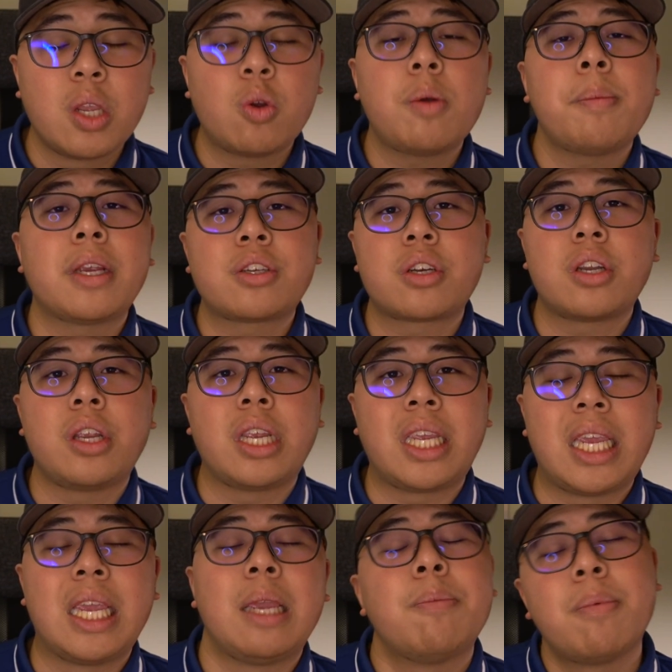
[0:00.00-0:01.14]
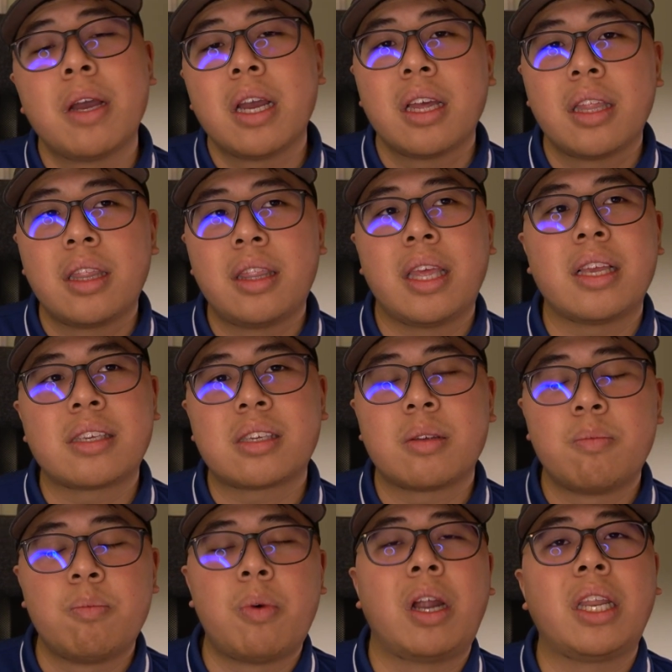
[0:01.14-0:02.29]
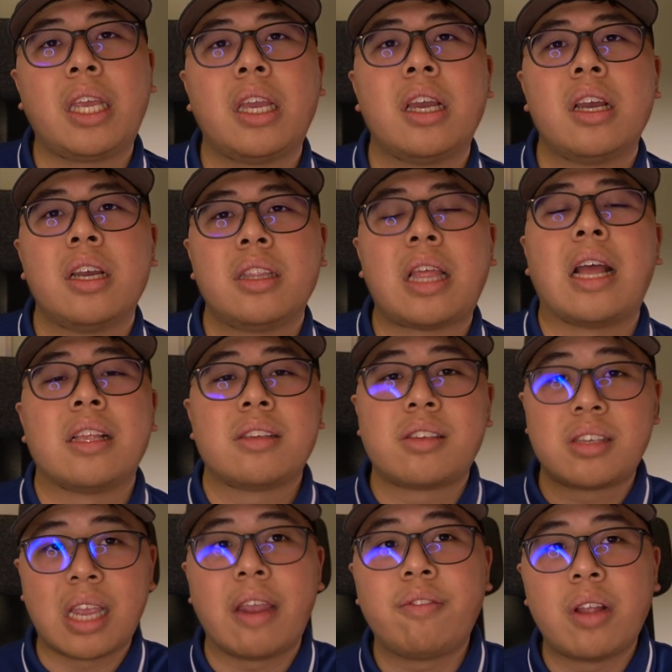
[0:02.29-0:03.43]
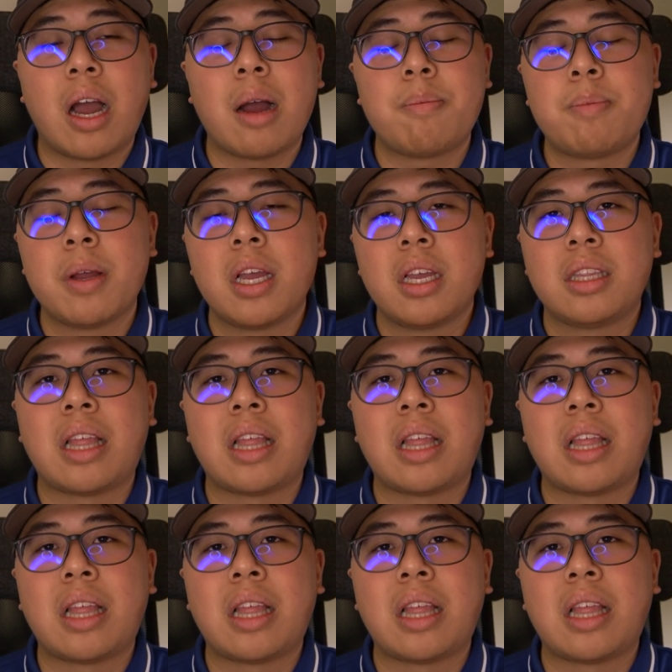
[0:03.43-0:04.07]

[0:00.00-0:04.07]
You want to make sure you keep this money that's saved up,